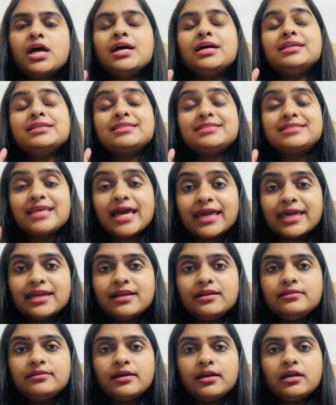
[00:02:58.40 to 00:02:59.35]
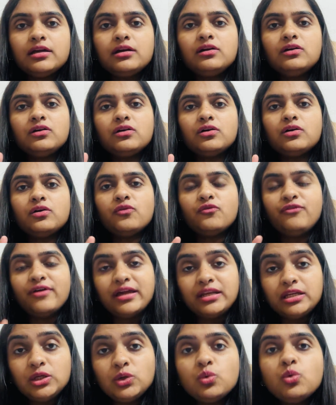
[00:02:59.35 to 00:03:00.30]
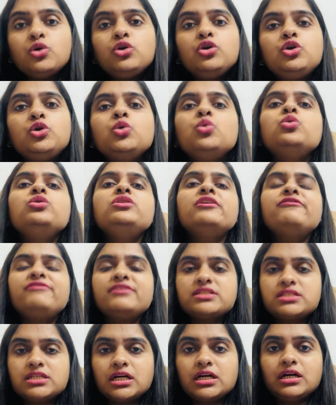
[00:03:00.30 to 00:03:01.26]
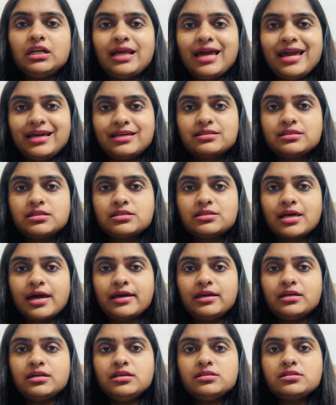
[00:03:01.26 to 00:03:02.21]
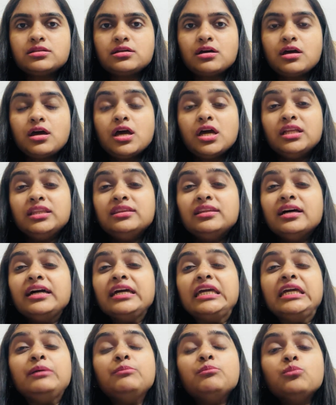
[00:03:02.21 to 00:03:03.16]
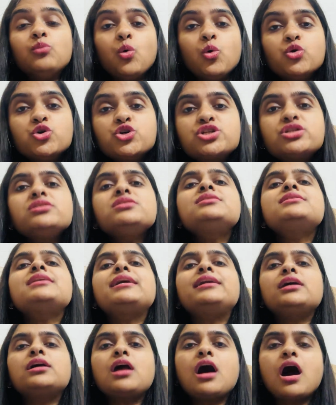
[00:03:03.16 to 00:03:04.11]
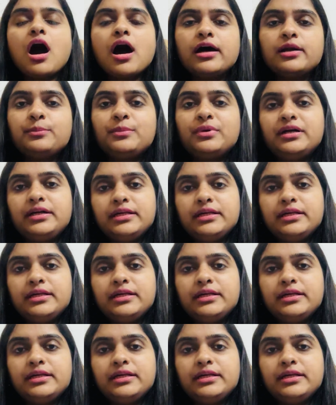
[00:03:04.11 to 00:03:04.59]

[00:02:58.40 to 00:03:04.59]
Second thing, when you do the physical exercise, the emotions that are harbored